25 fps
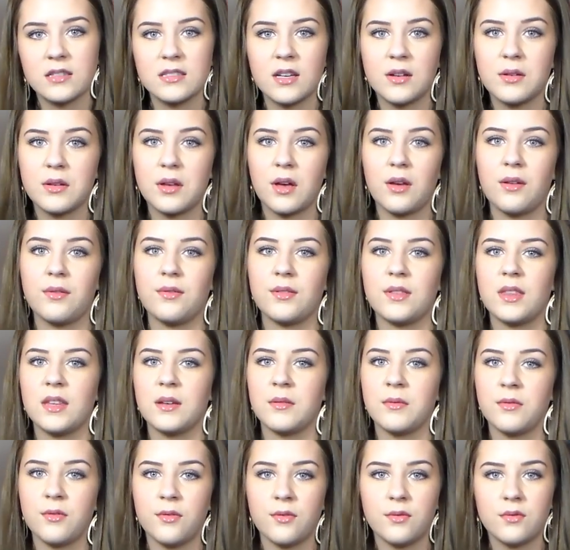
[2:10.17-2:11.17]
I don't go for
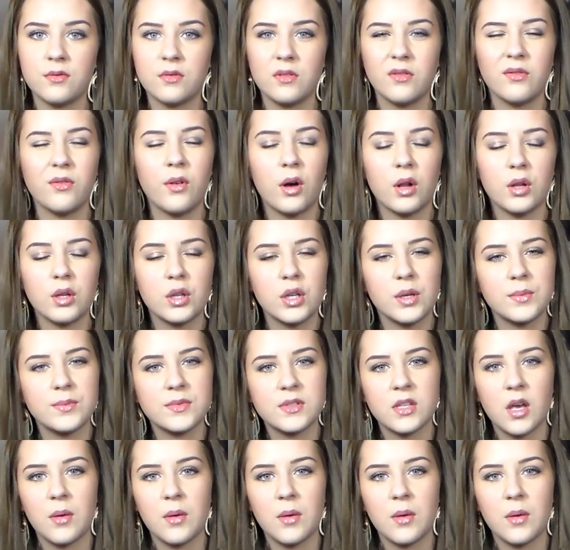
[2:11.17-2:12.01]
the volume